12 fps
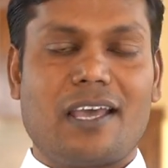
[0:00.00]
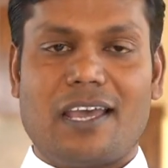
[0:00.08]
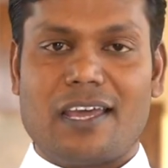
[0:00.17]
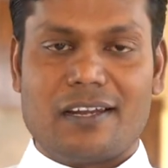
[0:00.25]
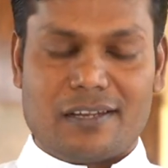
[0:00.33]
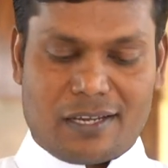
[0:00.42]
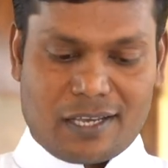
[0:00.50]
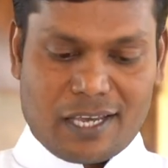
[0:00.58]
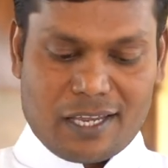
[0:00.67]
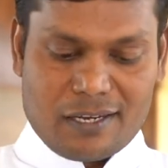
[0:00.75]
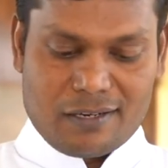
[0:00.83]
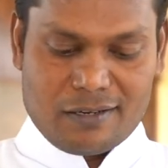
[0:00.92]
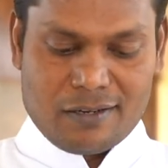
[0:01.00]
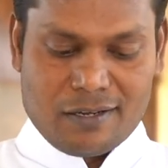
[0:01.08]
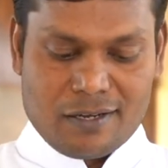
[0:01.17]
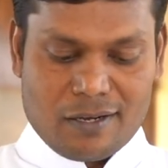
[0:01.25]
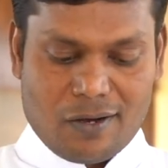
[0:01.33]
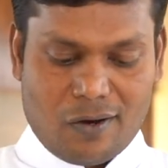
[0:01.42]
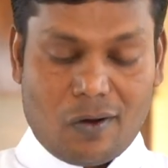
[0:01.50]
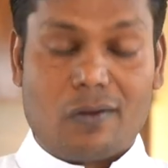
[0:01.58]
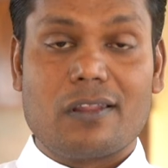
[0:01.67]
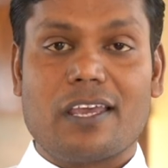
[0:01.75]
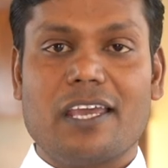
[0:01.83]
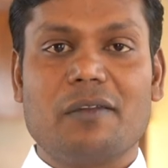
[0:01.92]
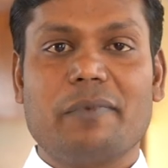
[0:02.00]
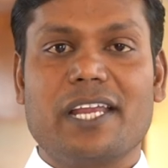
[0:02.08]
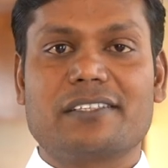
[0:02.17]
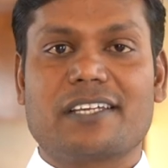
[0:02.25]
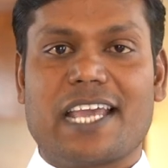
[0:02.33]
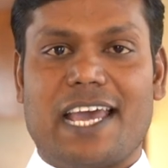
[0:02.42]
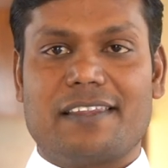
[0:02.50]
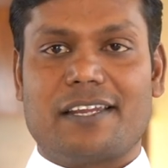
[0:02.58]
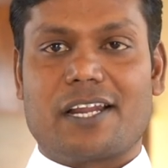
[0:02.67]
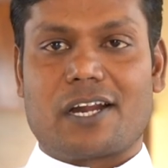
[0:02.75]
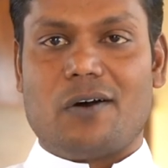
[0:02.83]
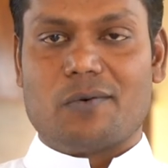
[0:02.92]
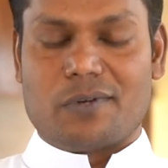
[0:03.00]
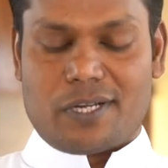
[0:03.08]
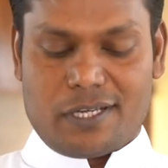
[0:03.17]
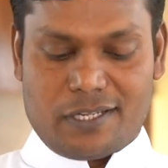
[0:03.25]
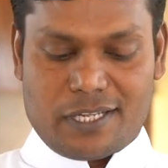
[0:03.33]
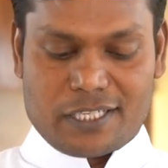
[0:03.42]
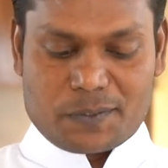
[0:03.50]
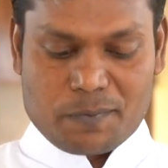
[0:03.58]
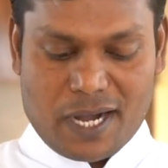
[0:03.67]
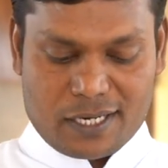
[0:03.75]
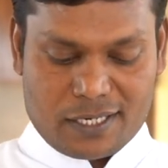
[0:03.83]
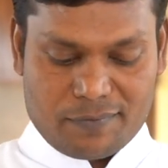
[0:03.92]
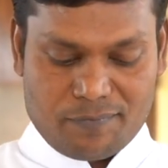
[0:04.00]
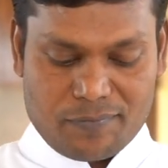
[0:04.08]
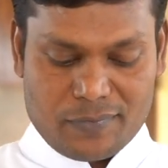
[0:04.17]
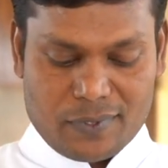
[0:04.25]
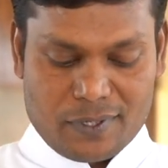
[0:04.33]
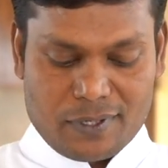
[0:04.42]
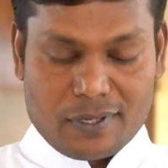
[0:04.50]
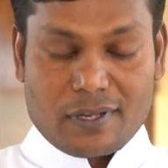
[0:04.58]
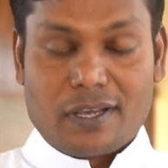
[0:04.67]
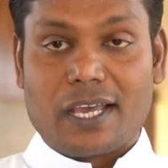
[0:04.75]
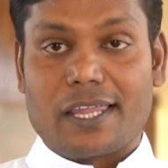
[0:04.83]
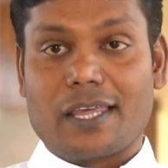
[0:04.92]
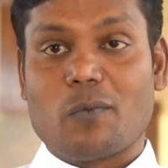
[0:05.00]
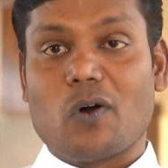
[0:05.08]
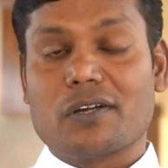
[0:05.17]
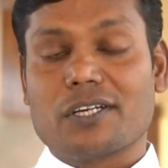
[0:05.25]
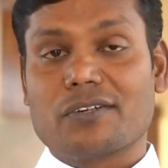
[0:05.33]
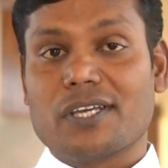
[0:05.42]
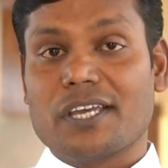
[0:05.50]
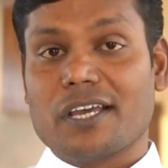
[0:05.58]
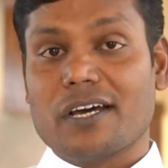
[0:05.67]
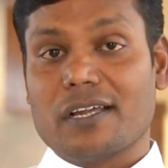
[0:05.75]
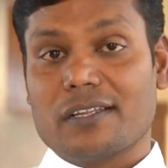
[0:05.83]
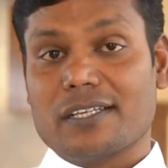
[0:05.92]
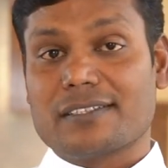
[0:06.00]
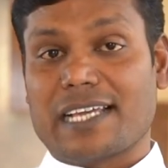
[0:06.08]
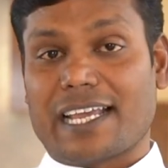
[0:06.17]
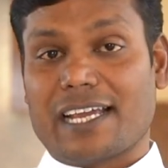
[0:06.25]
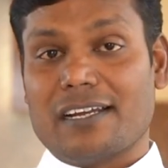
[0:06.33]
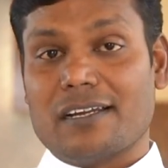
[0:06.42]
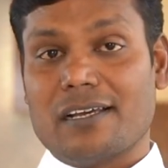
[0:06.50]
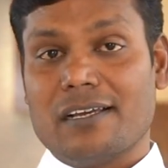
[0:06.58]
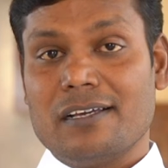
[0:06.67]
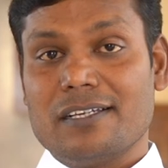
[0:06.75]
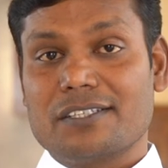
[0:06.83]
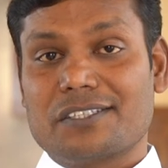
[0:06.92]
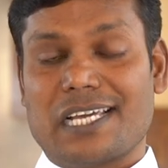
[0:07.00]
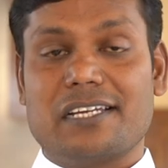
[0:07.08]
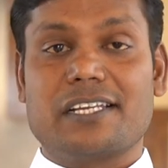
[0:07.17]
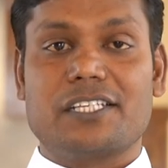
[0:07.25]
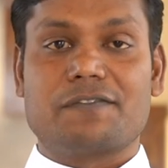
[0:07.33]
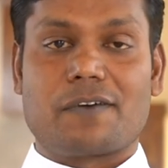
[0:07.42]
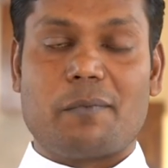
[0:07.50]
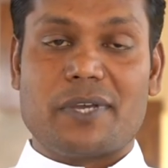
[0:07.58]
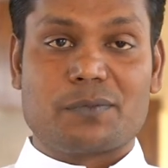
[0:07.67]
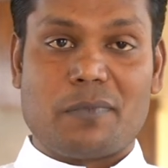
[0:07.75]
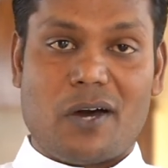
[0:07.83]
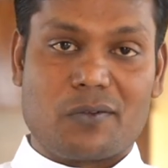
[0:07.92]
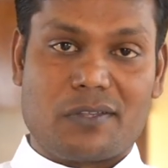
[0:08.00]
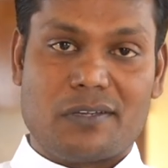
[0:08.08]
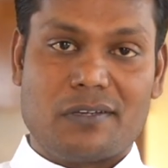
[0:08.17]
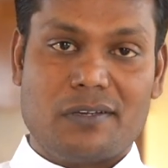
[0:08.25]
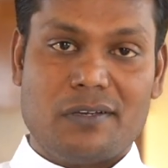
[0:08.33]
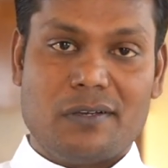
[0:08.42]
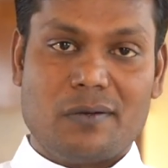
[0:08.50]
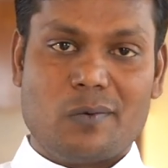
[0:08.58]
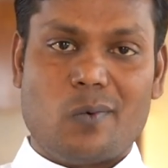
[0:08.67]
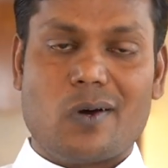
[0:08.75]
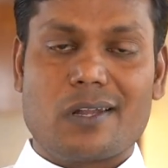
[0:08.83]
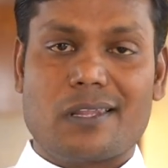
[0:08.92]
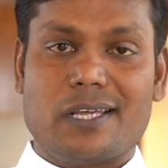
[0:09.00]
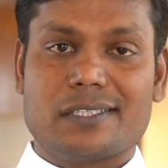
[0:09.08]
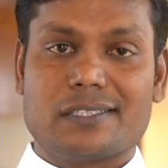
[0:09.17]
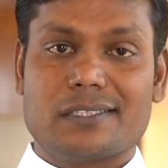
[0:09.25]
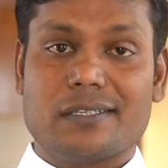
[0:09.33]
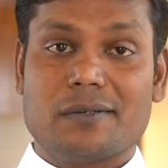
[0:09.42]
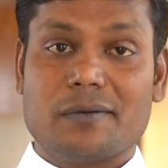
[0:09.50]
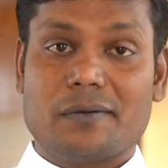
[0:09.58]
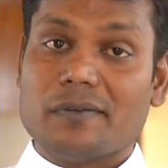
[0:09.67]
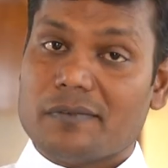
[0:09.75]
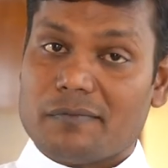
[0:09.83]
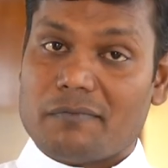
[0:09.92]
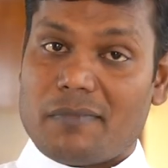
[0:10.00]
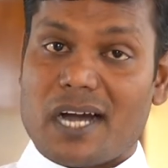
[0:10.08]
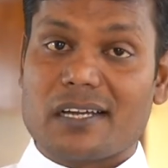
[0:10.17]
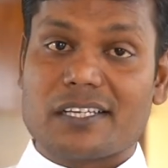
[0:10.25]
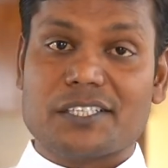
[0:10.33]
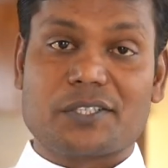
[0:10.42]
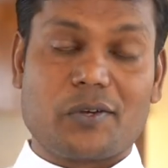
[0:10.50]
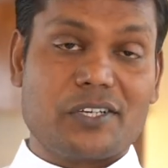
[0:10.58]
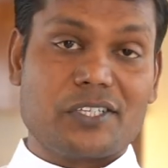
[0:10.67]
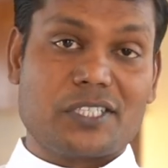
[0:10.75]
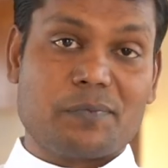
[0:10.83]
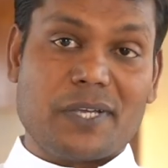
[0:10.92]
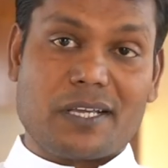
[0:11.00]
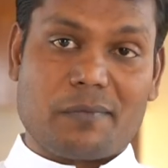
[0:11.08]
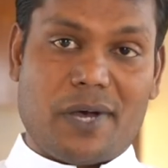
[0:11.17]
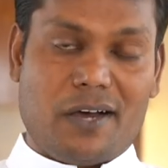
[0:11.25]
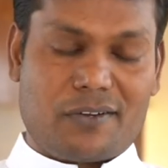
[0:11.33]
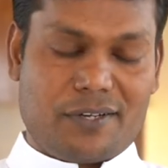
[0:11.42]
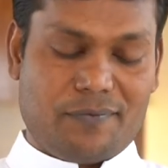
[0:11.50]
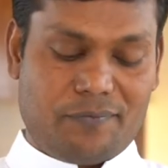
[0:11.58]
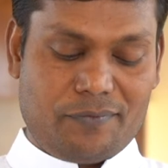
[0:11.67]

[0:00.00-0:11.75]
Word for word: And again, all the inmates gathered around this monk and they wanted to hear the second sentence from his mouth what this monk is going to speak about.